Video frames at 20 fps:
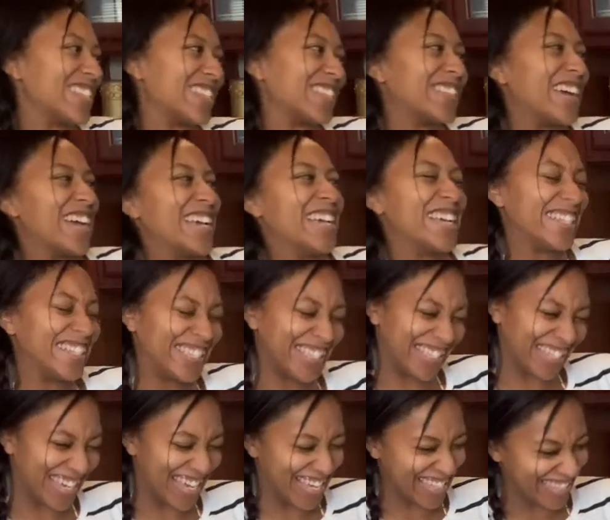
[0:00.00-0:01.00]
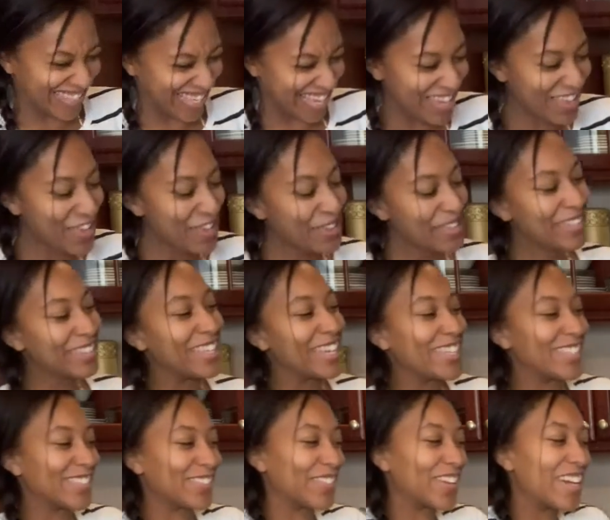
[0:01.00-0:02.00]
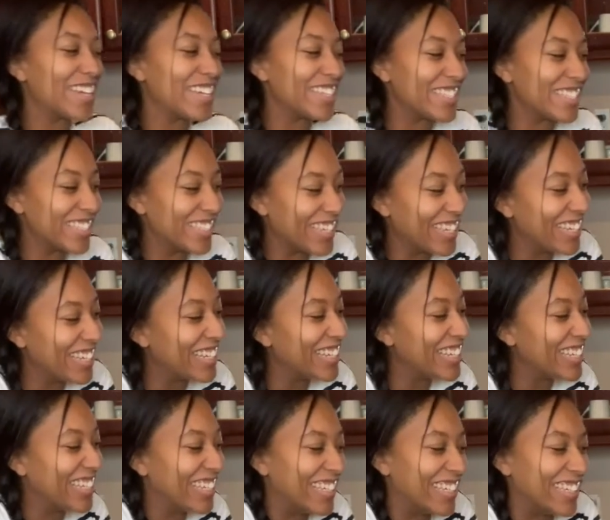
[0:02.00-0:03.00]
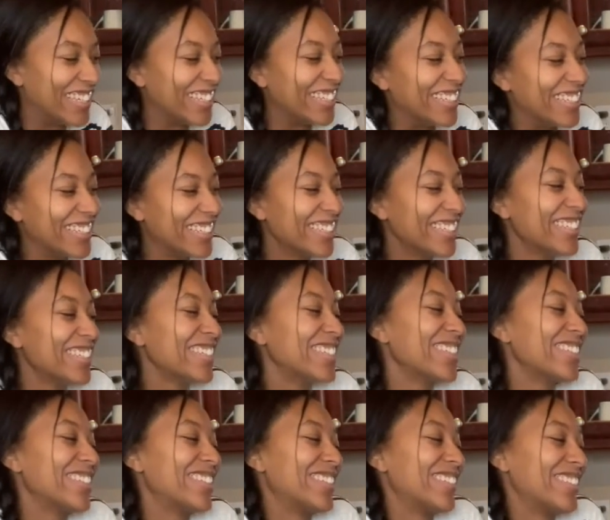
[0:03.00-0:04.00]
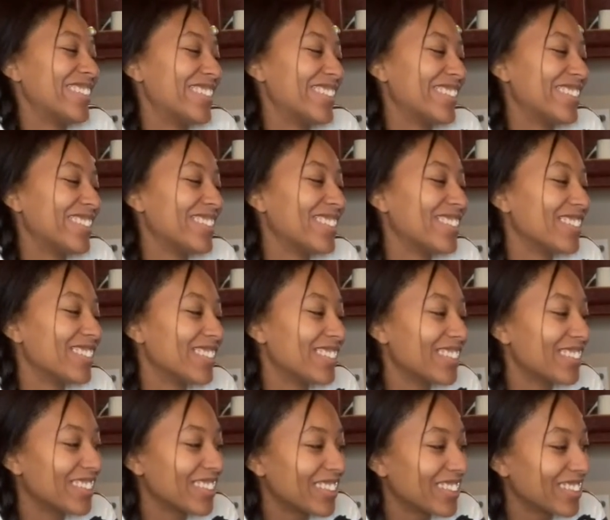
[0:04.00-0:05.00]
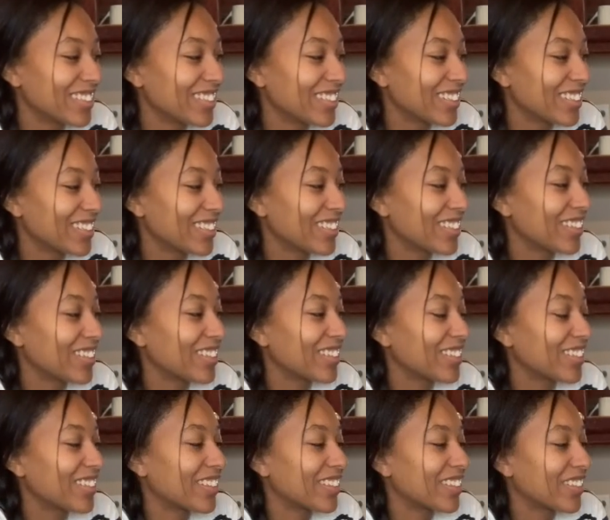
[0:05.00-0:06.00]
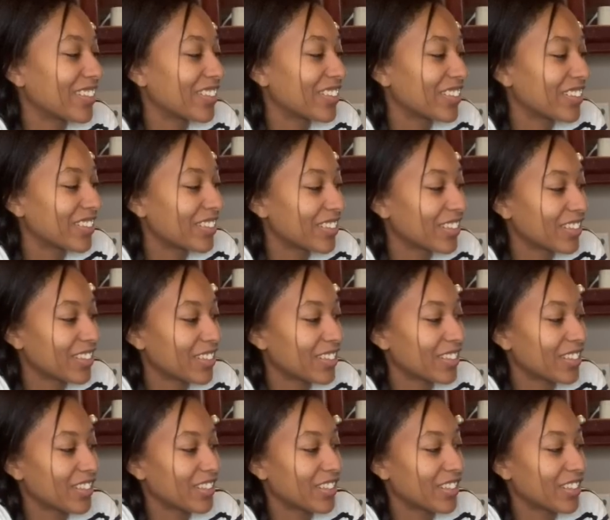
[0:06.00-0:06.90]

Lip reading: The person shown says nothing.